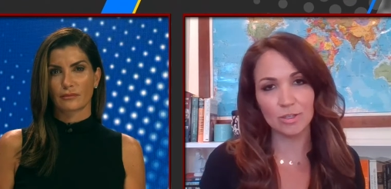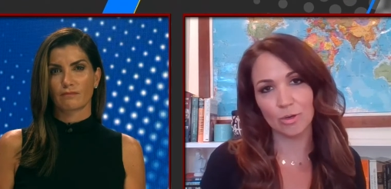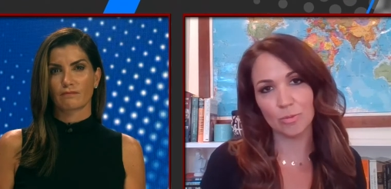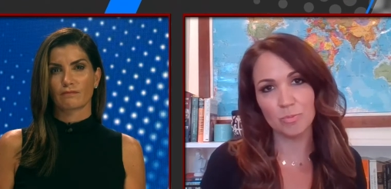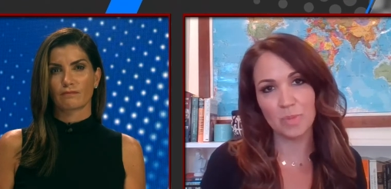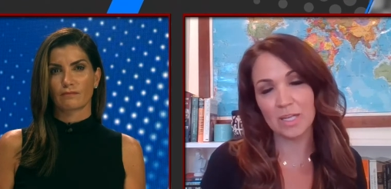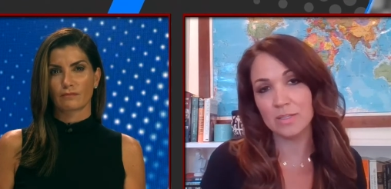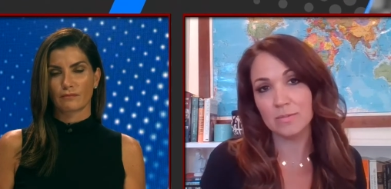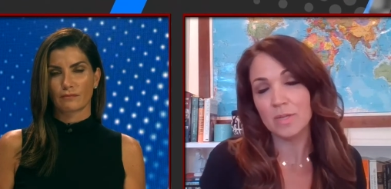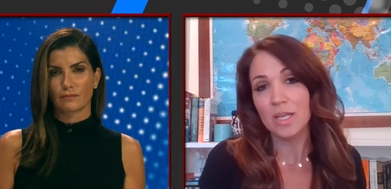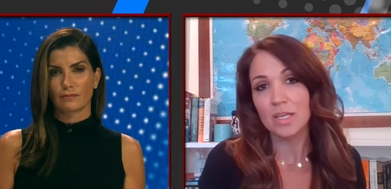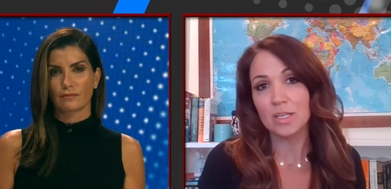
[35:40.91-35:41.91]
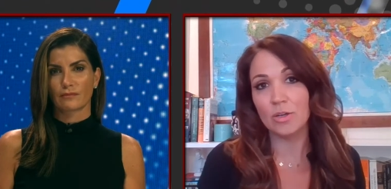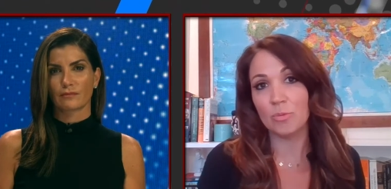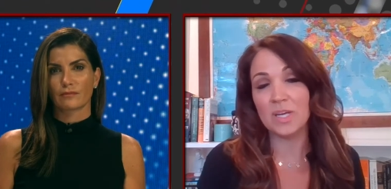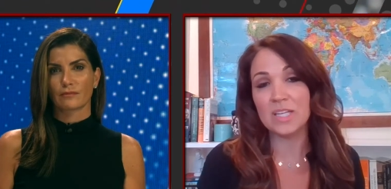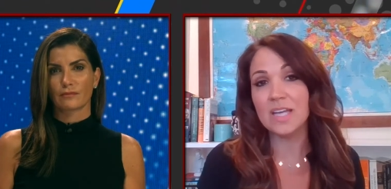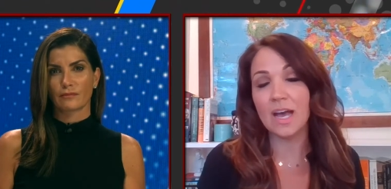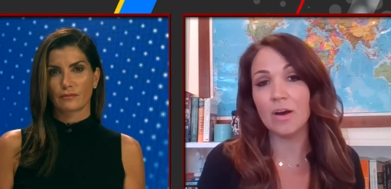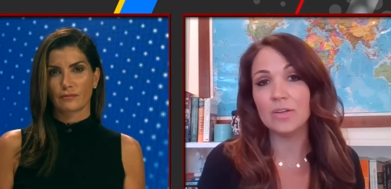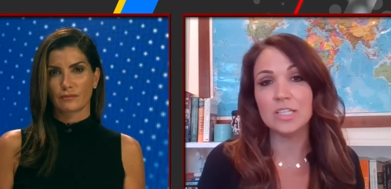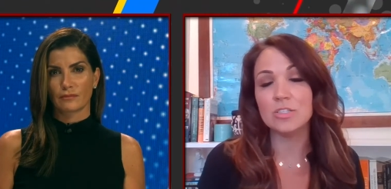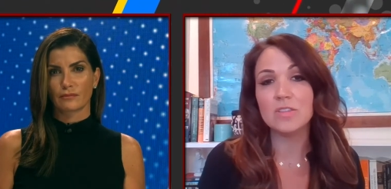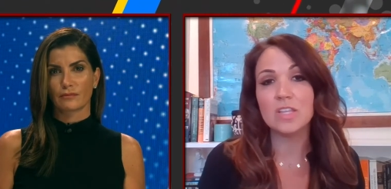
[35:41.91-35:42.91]
Speaker 1: you know, bend, you know, bend
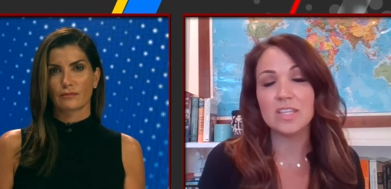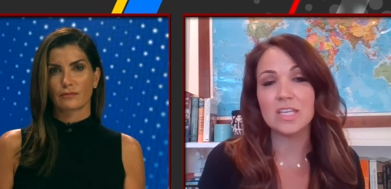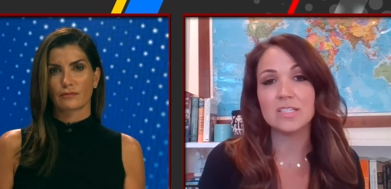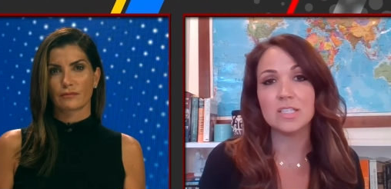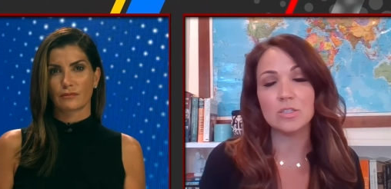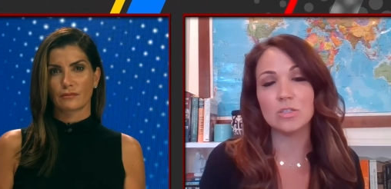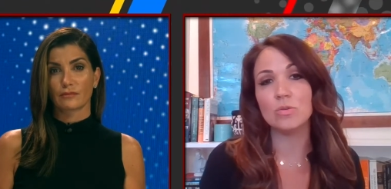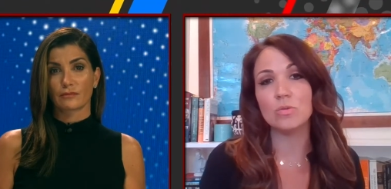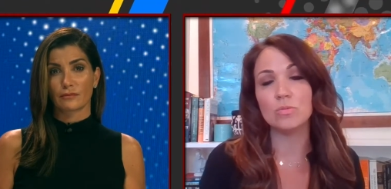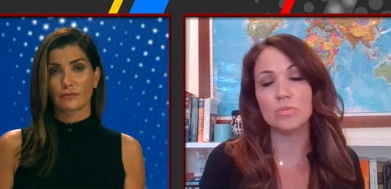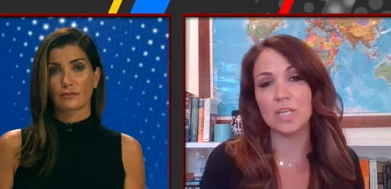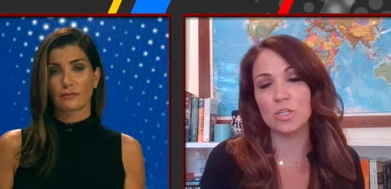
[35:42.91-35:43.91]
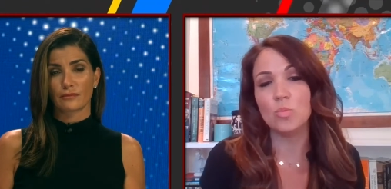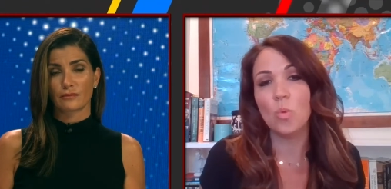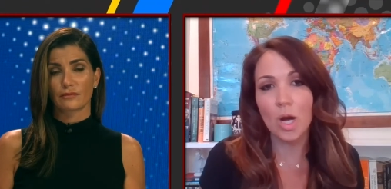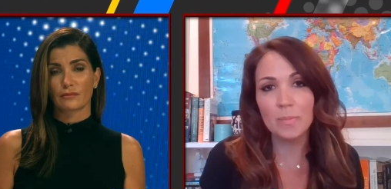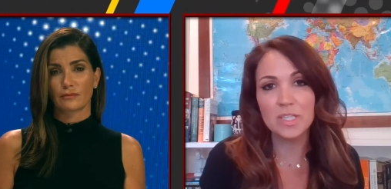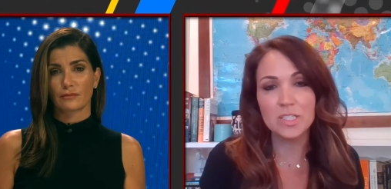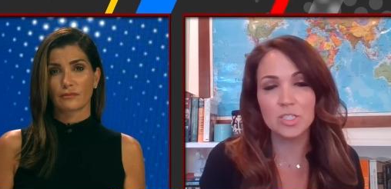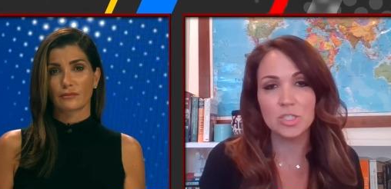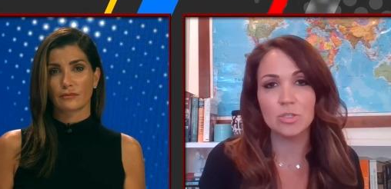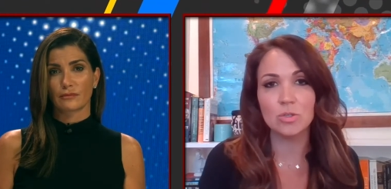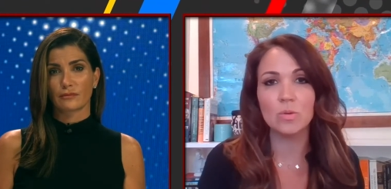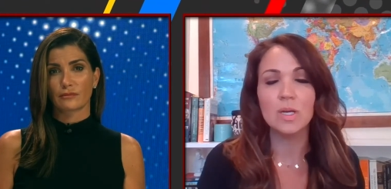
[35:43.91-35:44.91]
down and do the things that you that you want me to
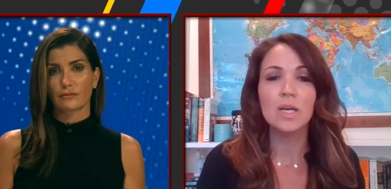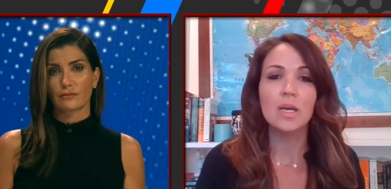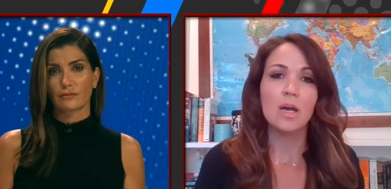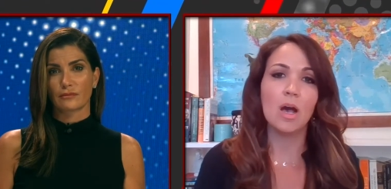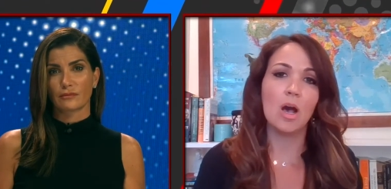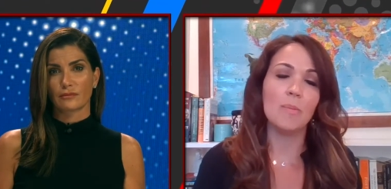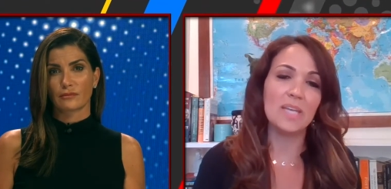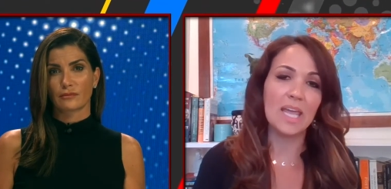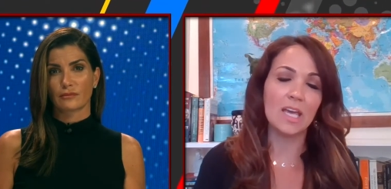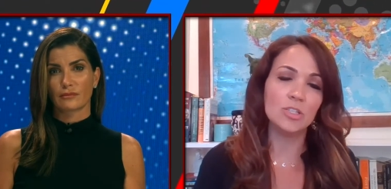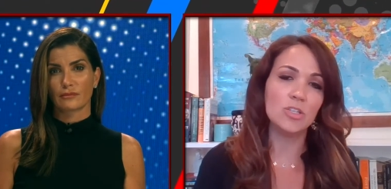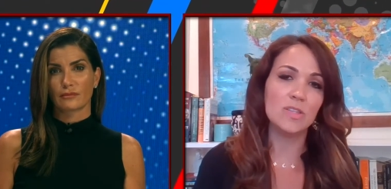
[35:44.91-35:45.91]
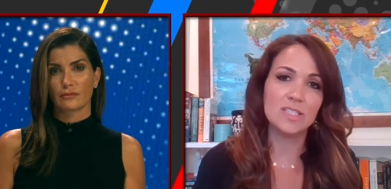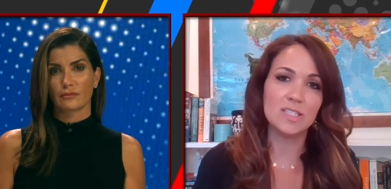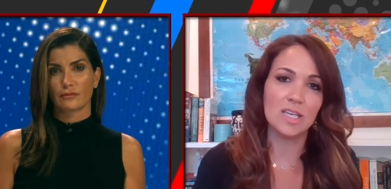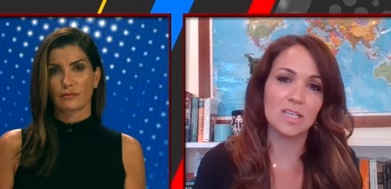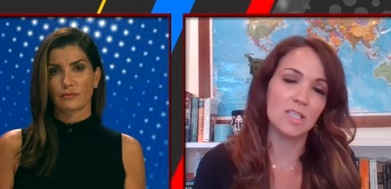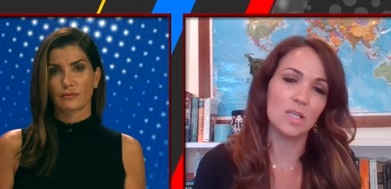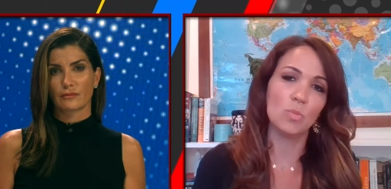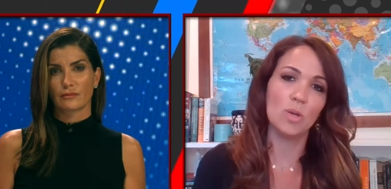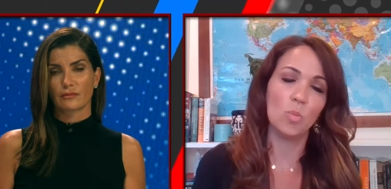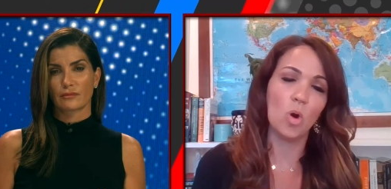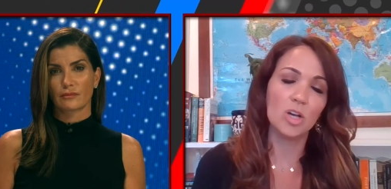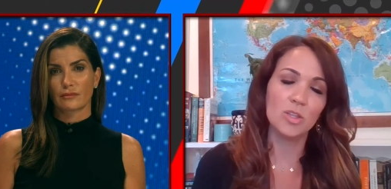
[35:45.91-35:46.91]
do um, and hand you these things
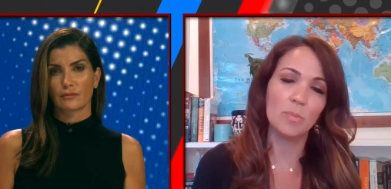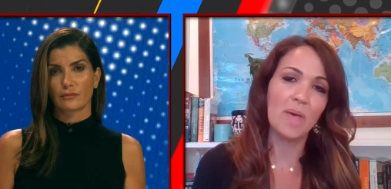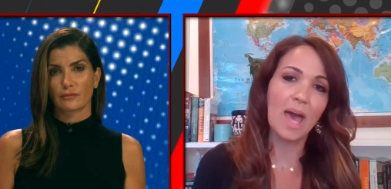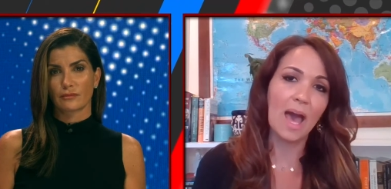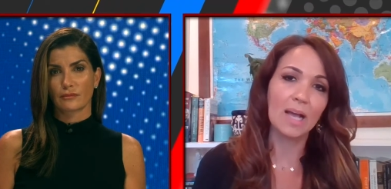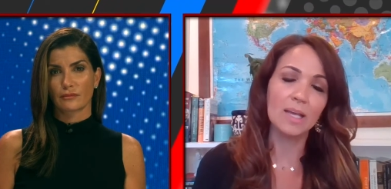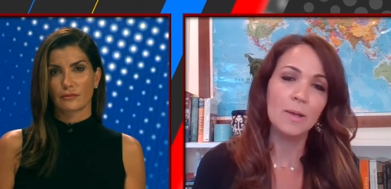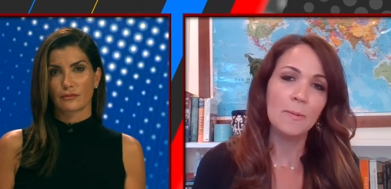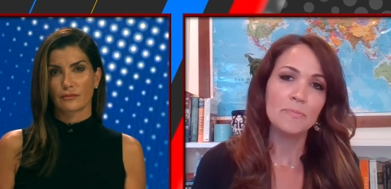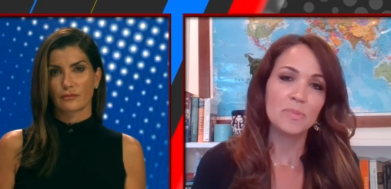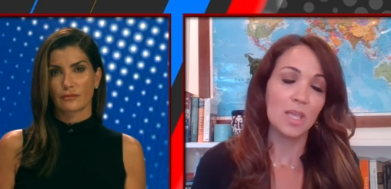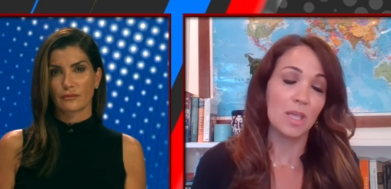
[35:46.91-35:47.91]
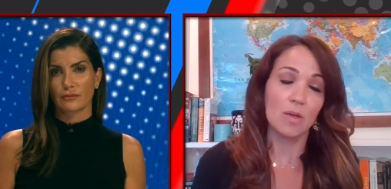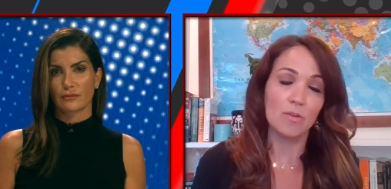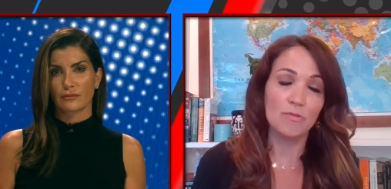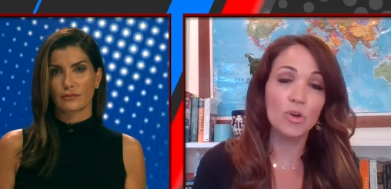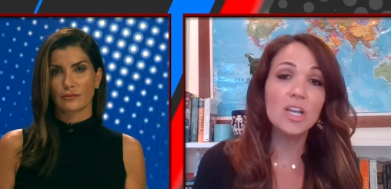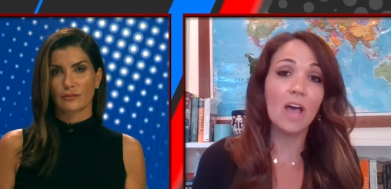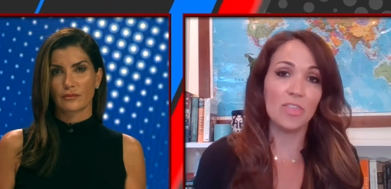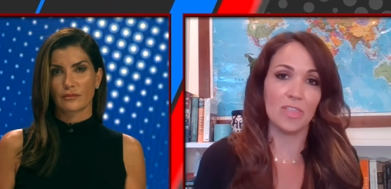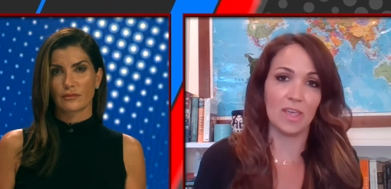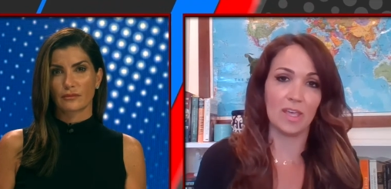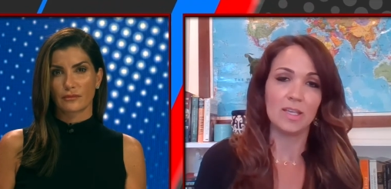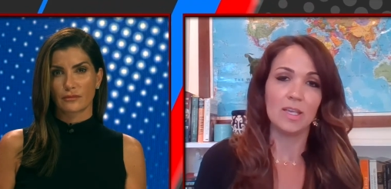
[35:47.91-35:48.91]
and, and, walk them back for
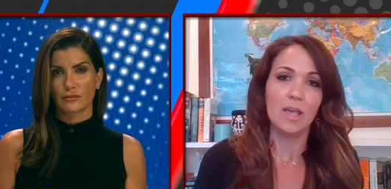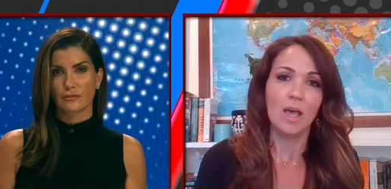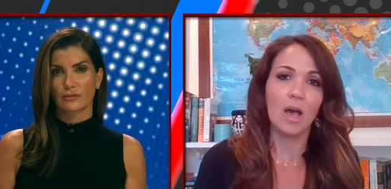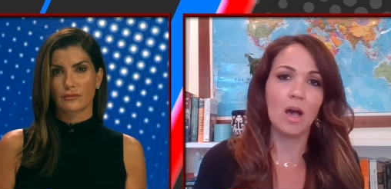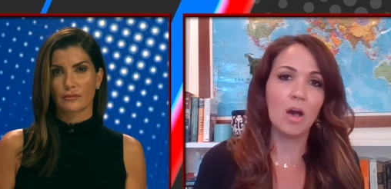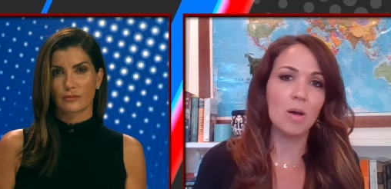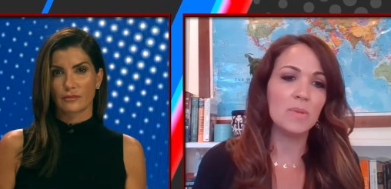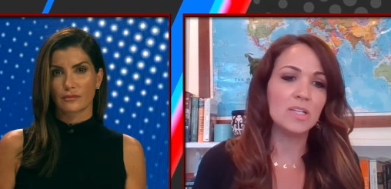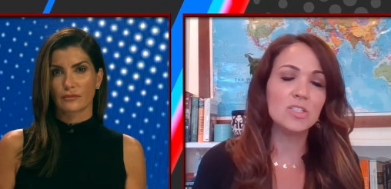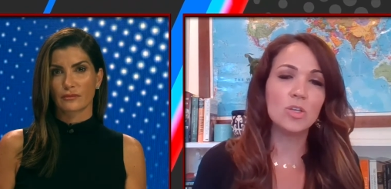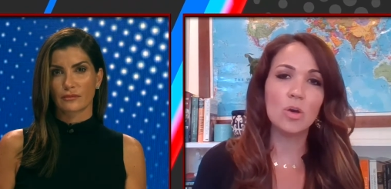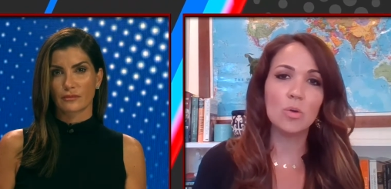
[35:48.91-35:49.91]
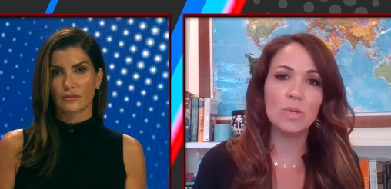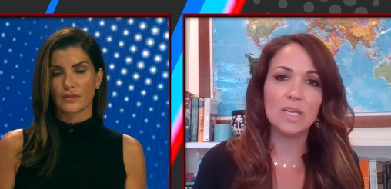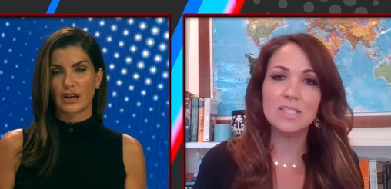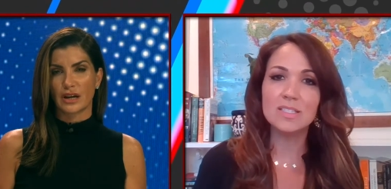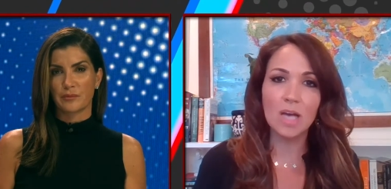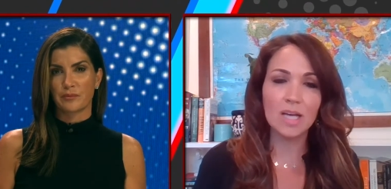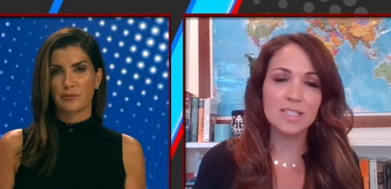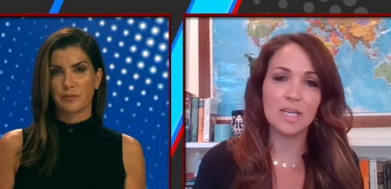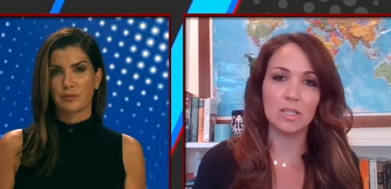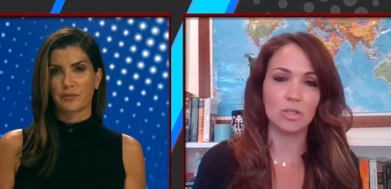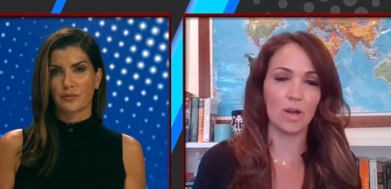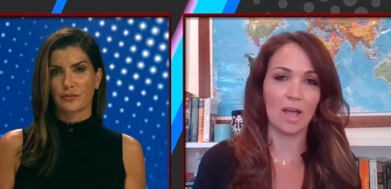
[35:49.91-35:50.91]
nothing. Um, and so yeah. he's not
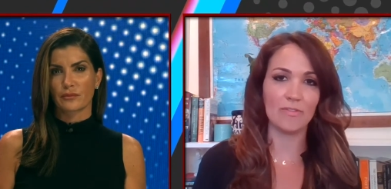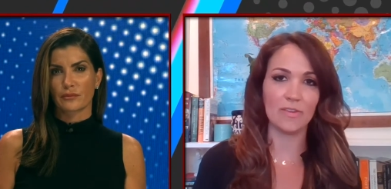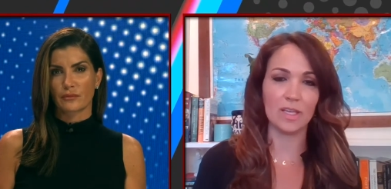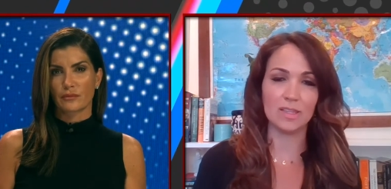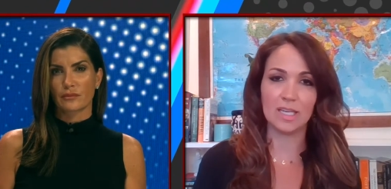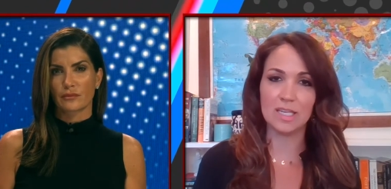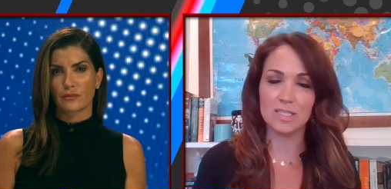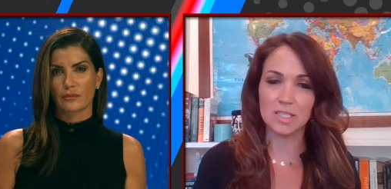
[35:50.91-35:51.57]
telegraphing that